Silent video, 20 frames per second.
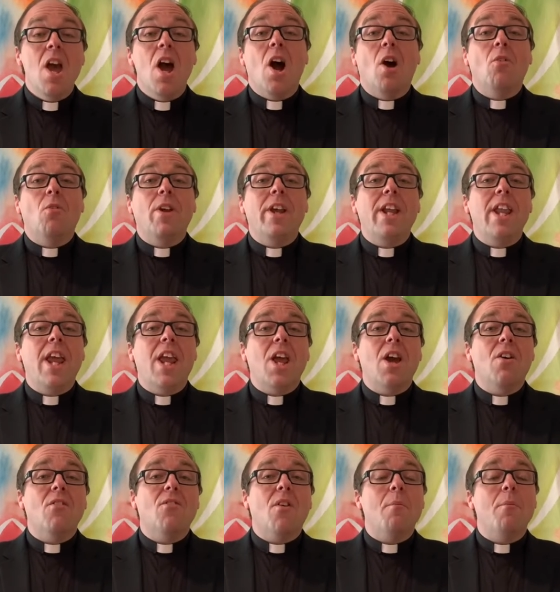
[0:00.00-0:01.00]
A
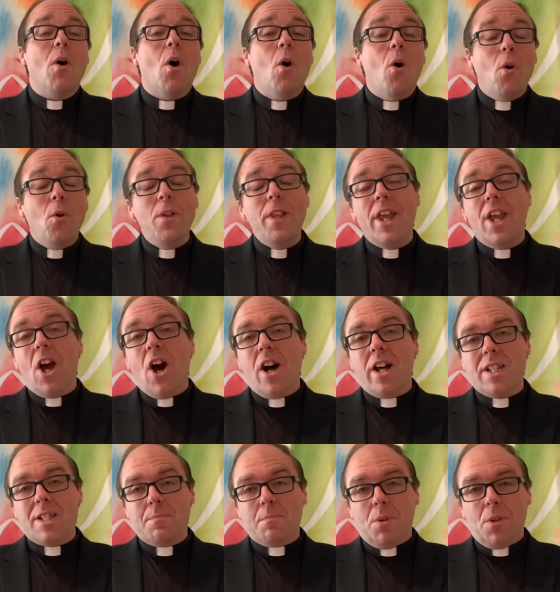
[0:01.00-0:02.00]
reading from the Holy
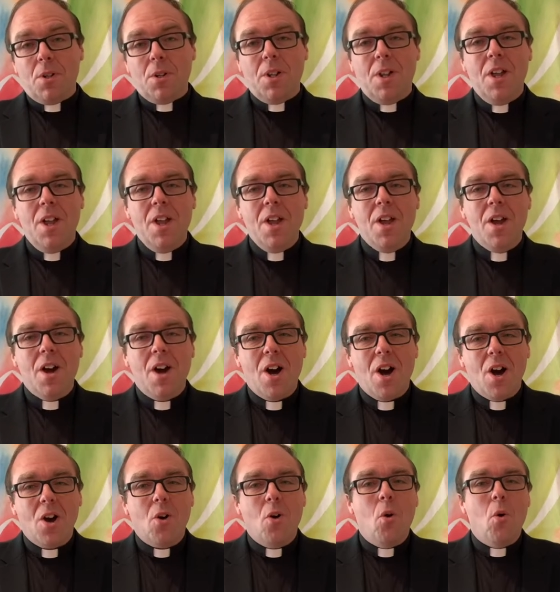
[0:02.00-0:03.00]
Gospel
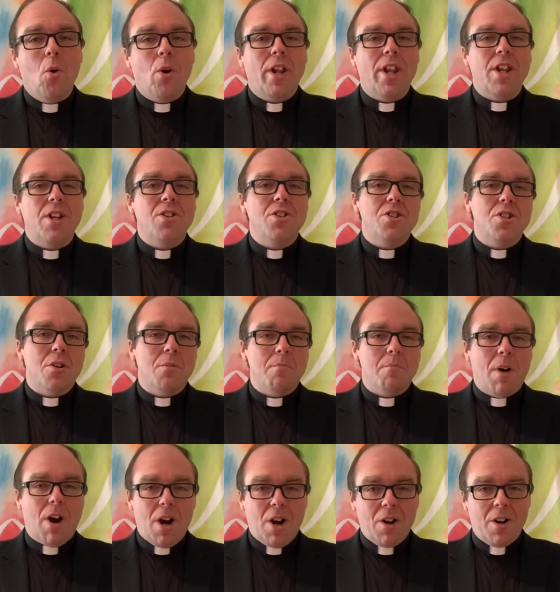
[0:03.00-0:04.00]
according to
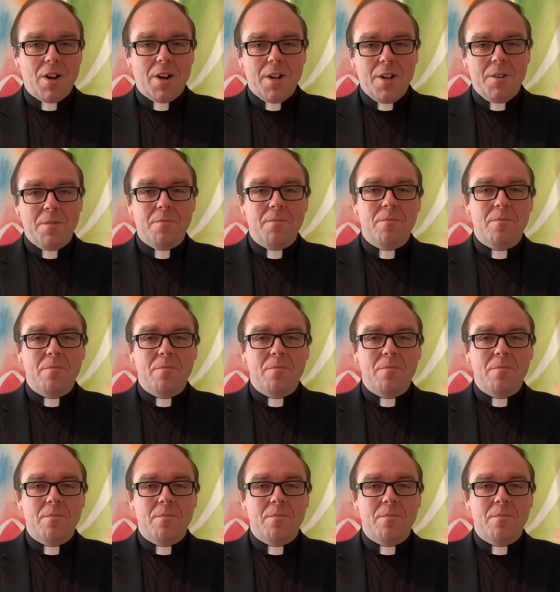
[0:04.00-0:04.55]
Mark.